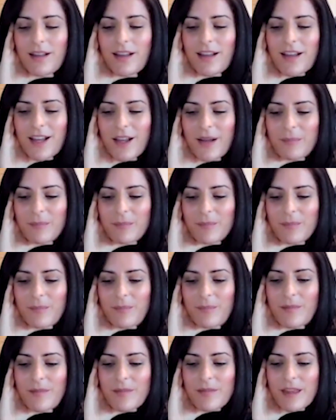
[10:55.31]

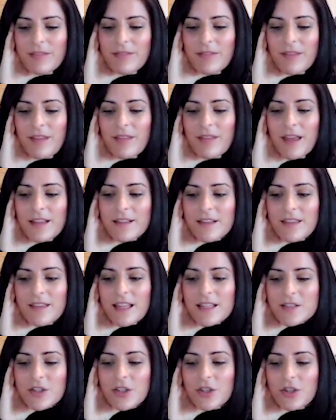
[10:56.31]
then
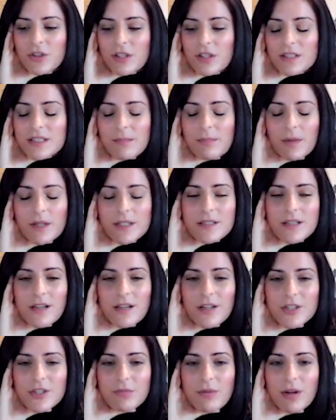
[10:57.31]
that's good because it might
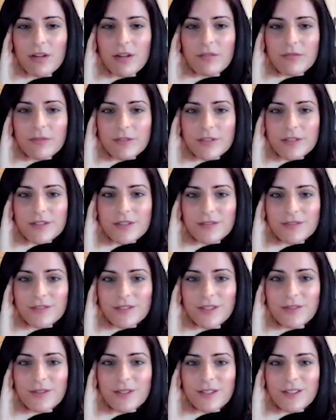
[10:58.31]
tide you over until
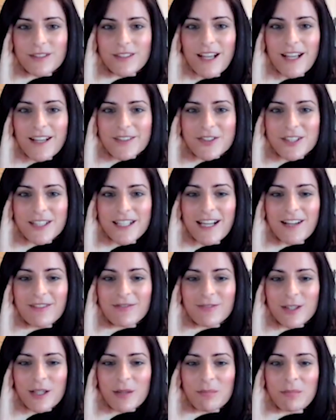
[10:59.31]
you can actually have
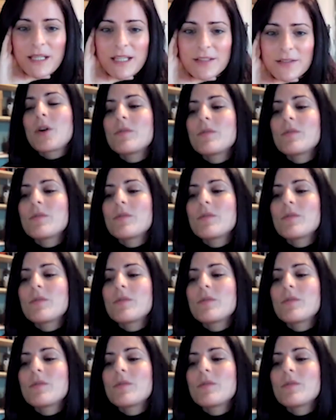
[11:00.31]
like a meal.